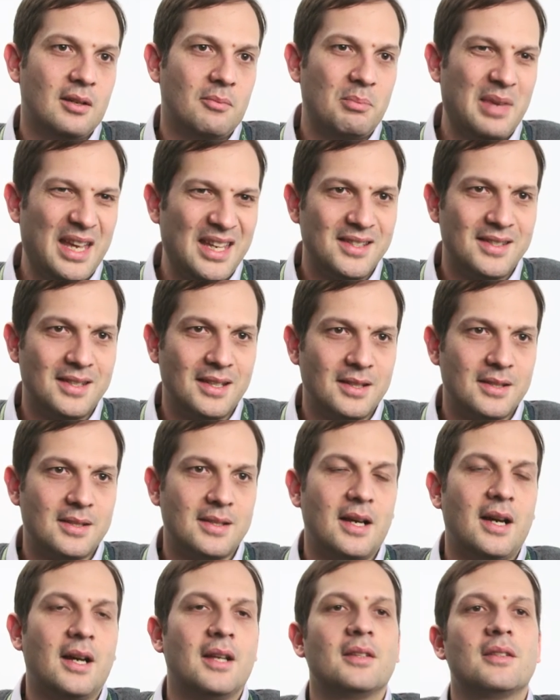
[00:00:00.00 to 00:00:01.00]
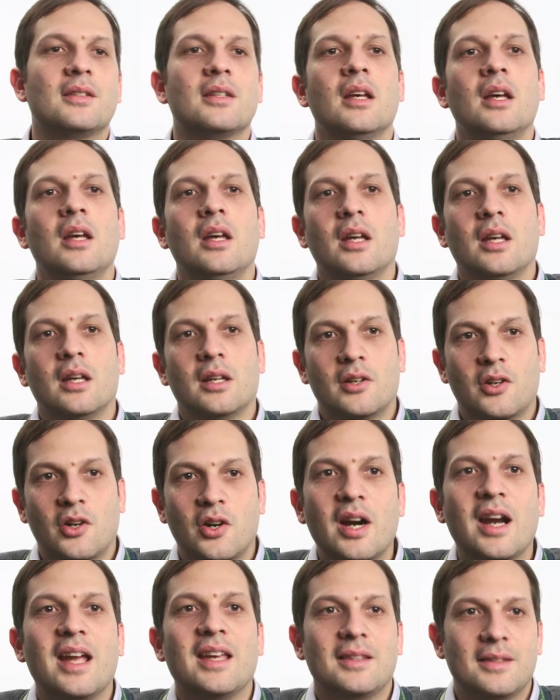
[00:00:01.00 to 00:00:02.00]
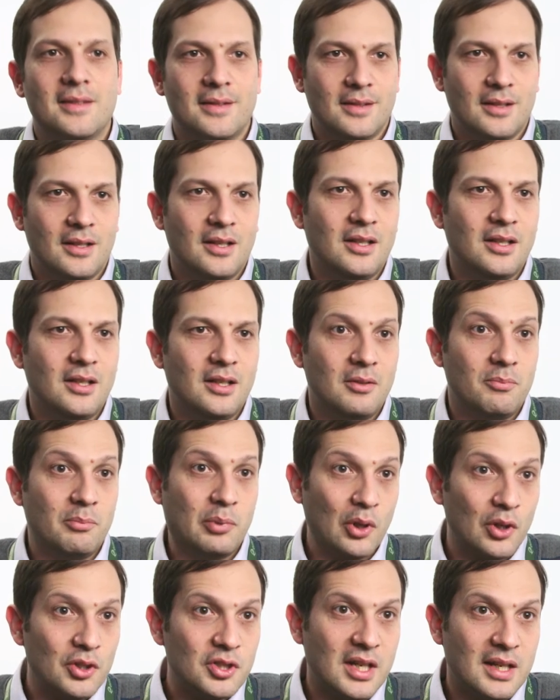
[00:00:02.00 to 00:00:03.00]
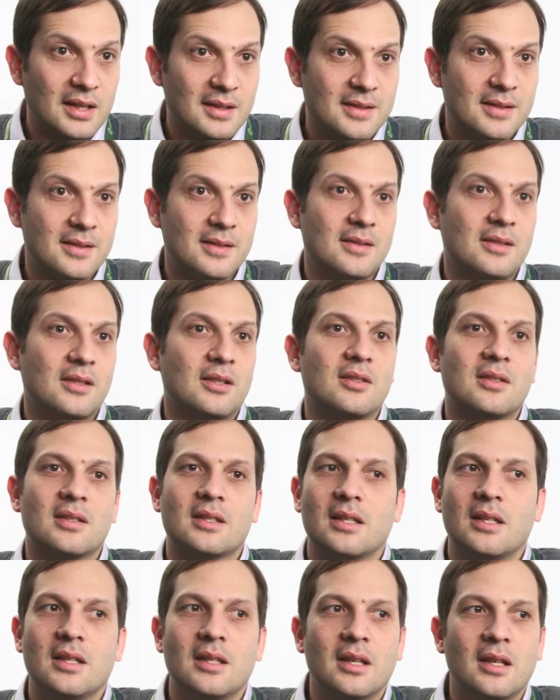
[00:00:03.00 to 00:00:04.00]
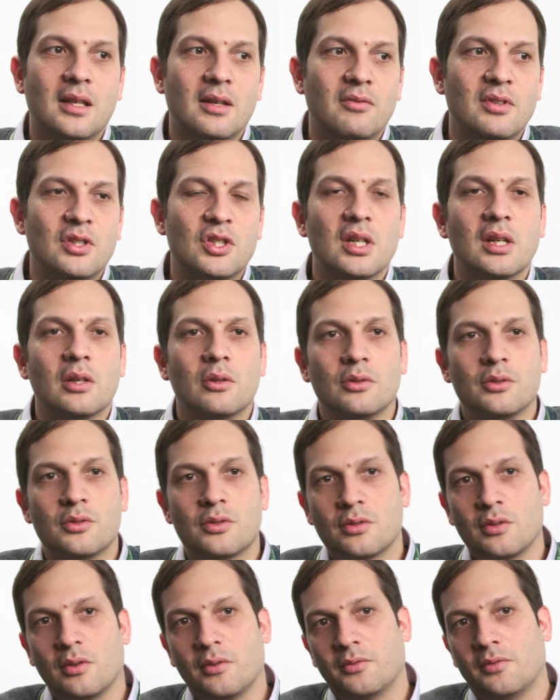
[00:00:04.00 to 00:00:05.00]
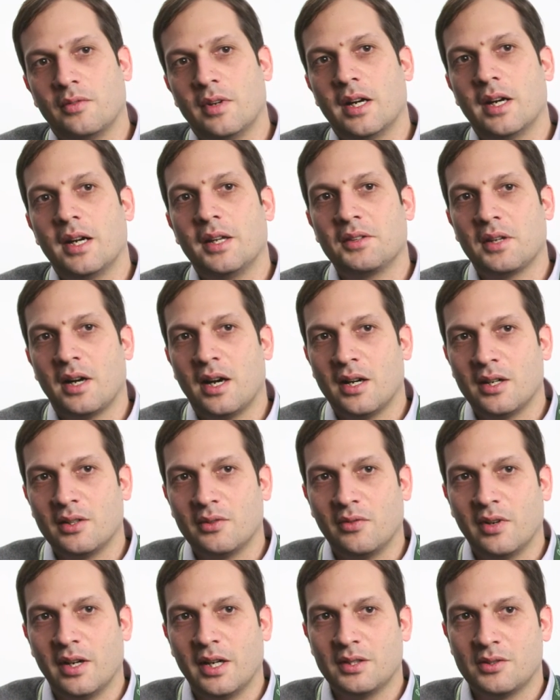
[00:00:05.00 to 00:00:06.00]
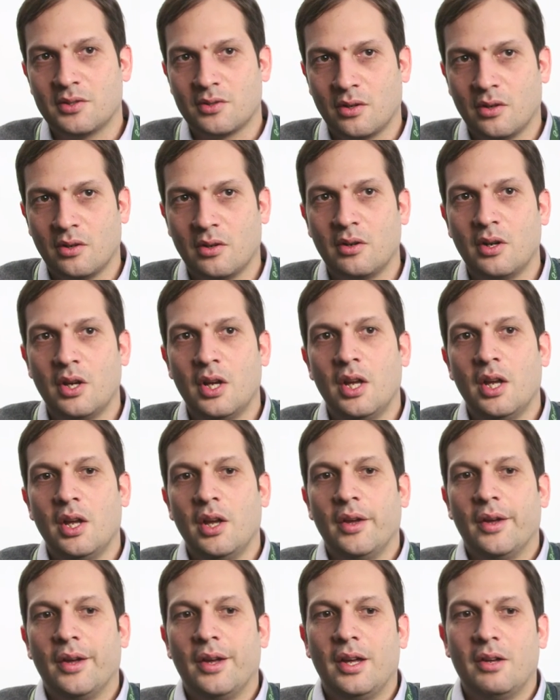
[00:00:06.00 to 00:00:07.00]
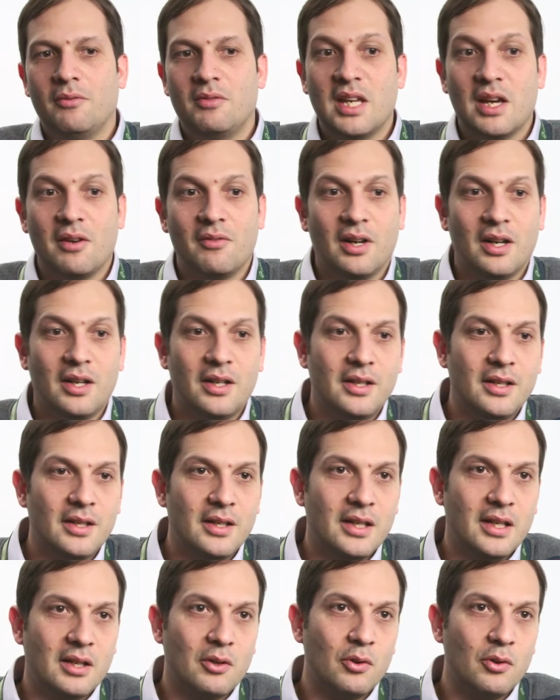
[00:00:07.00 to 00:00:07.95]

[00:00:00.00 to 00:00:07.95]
basics, and create projects which includes software and hardware. So we have a